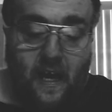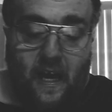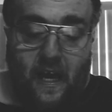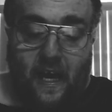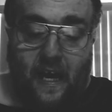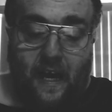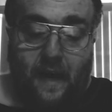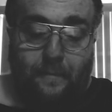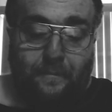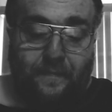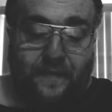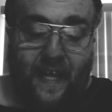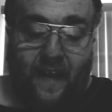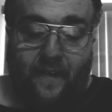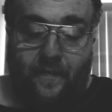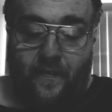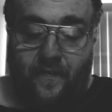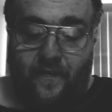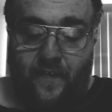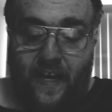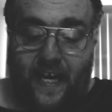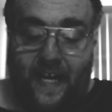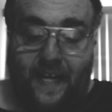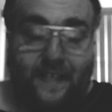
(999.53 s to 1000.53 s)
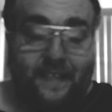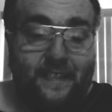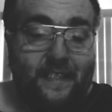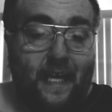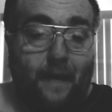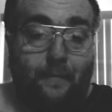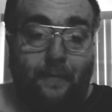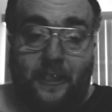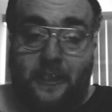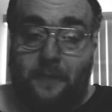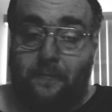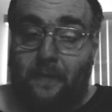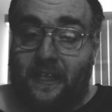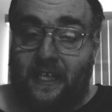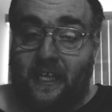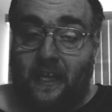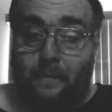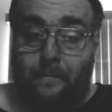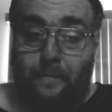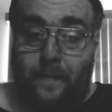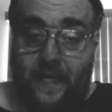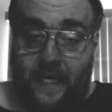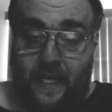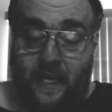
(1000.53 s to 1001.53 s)
Um, Devin Van Ness, I'm expecting a
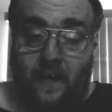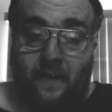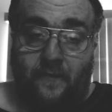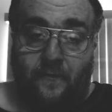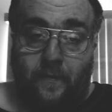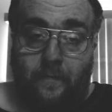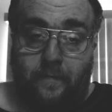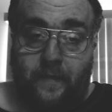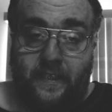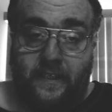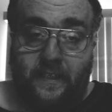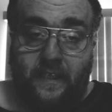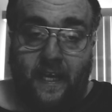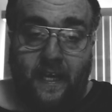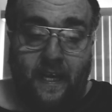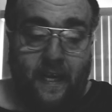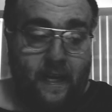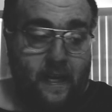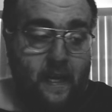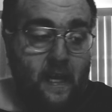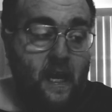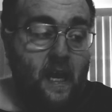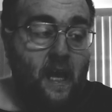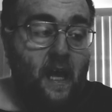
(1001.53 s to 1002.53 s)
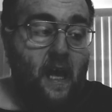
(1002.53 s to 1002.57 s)
big year from this kid.